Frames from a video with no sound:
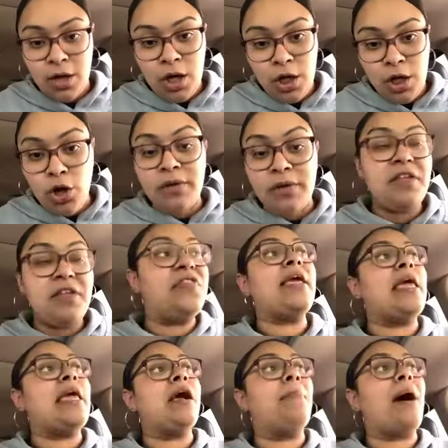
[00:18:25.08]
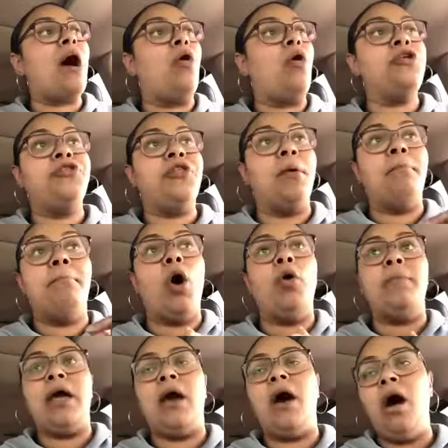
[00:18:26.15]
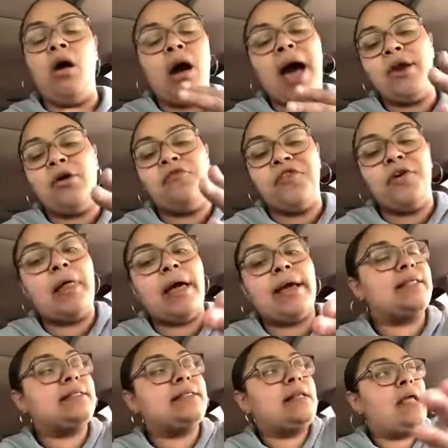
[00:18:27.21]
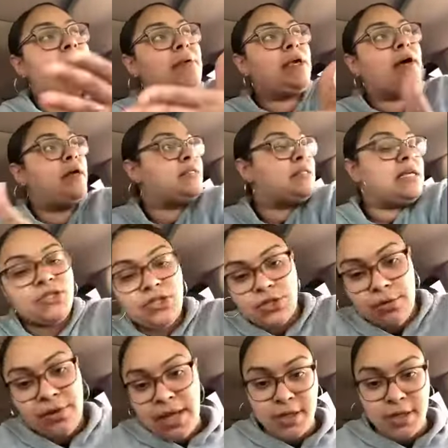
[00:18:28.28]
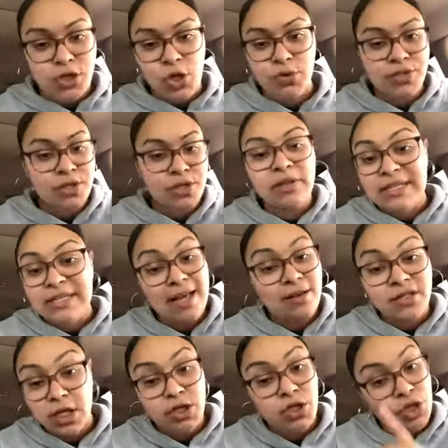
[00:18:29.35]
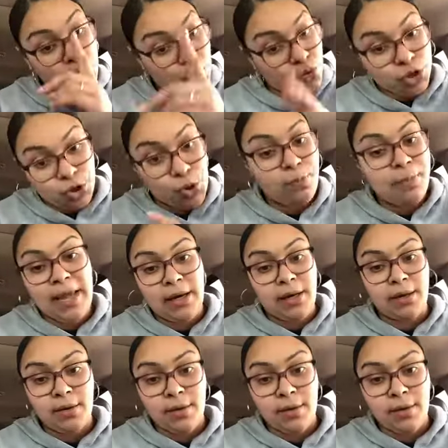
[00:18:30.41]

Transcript: You're only thinking about the moment. Oh, I don't feel like it today because insert the excuse. It only sounds good to you because you made it.